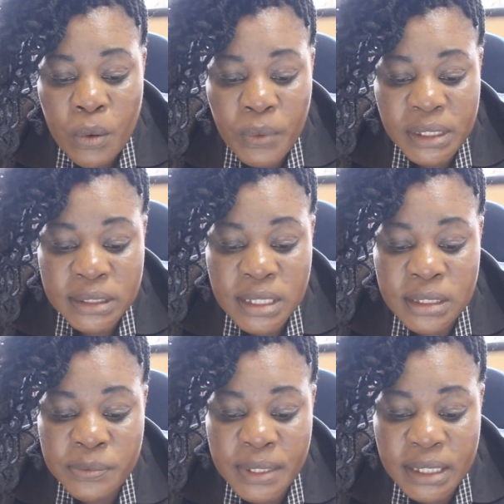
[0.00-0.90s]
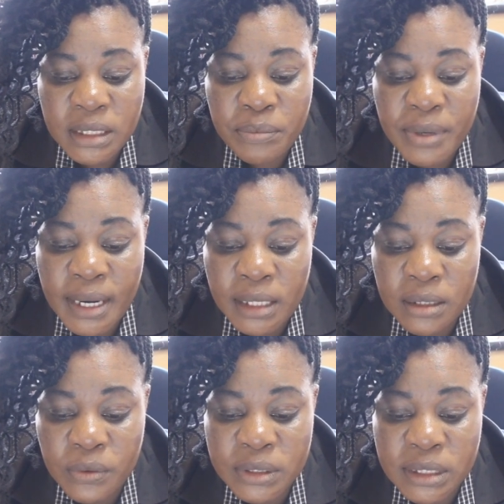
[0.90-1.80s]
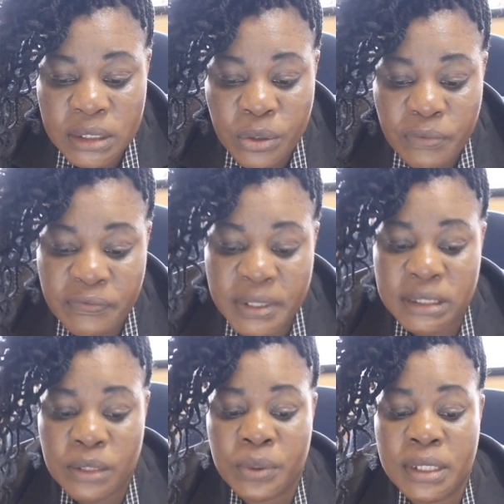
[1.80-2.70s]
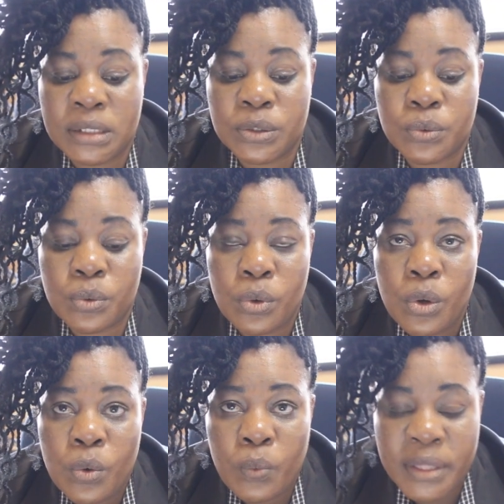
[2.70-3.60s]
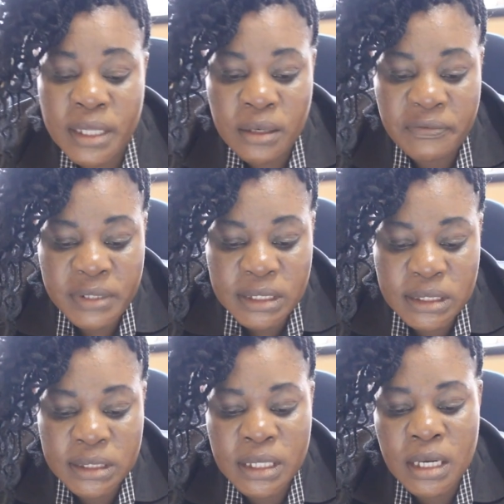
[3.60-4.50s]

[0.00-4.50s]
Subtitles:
which is the inspiration behind the construction of the secondary school with an envisaged